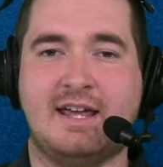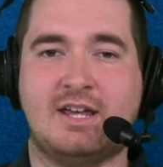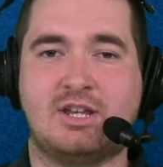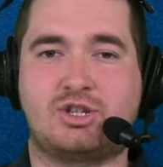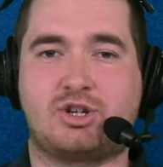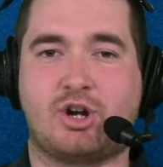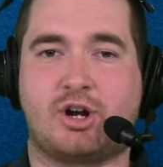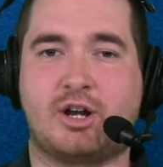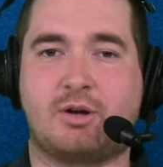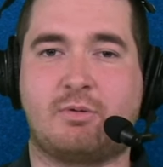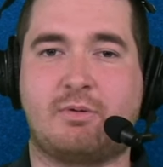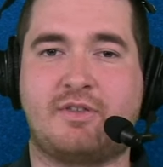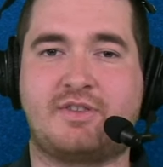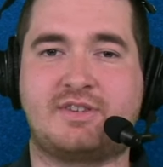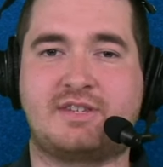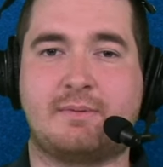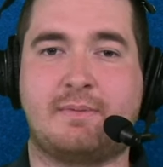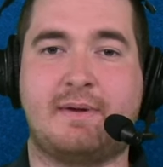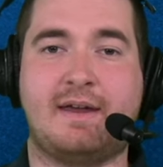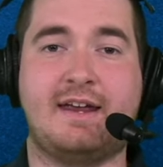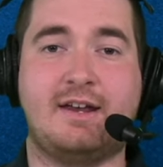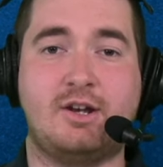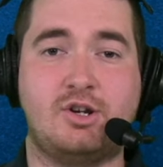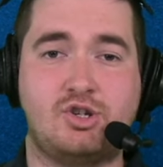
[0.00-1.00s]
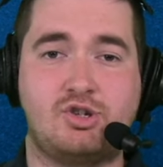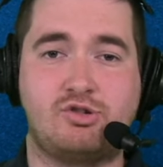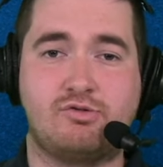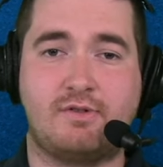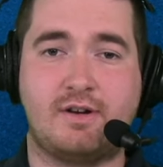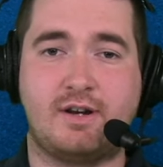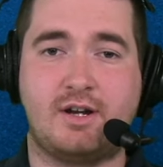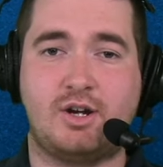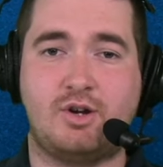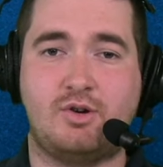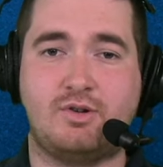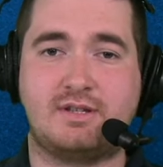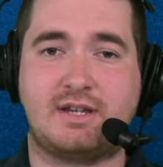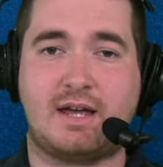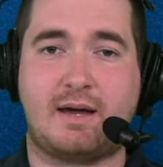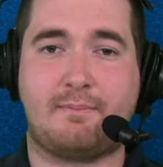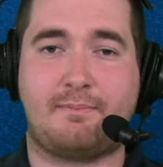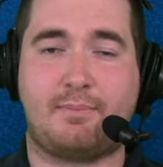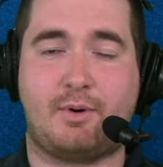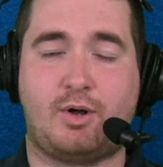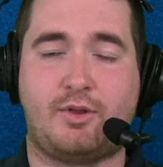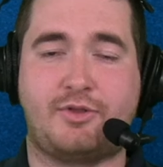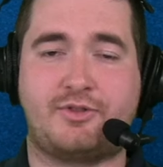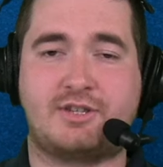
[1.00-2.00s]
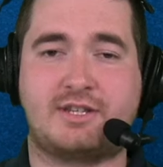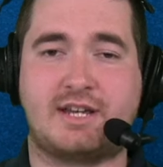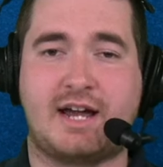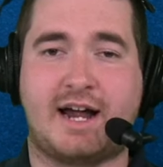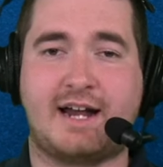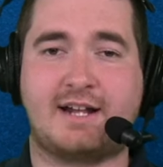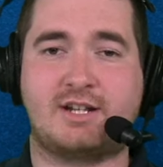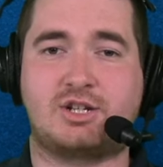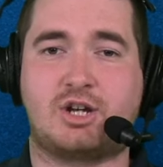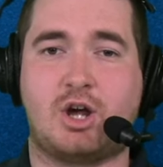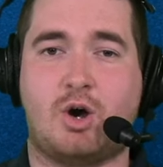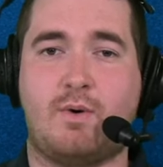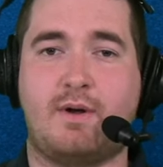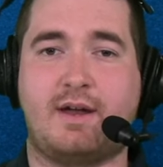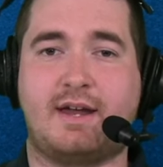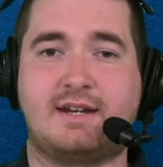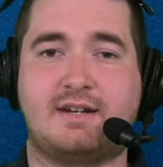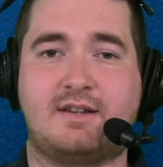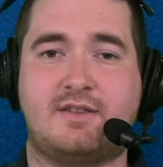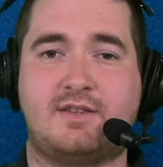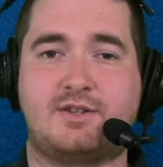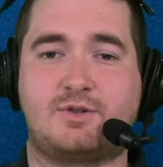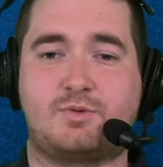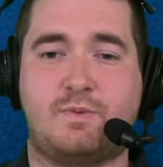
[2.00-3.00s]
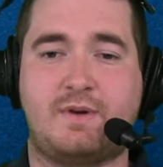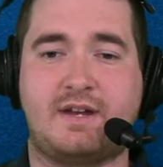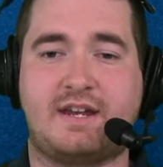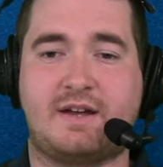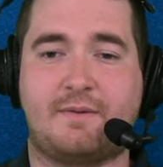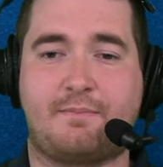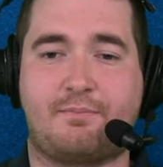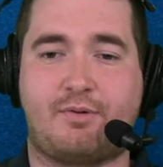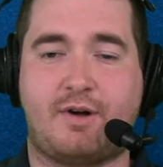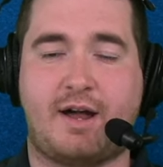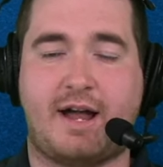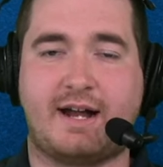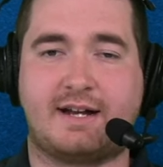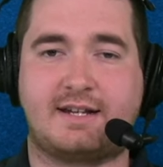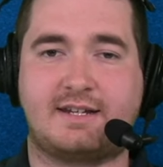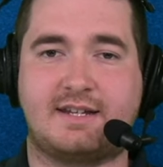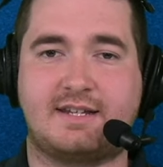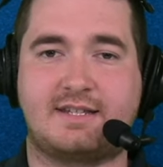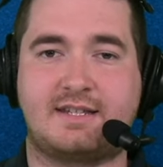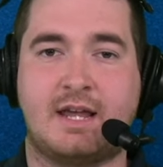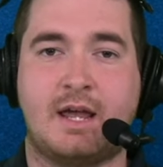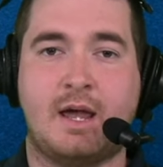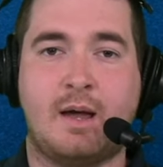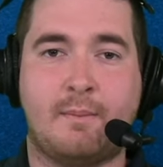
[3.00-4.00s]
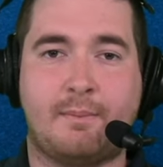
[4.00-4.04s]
starting with some injury news on both sides going into this week of practice,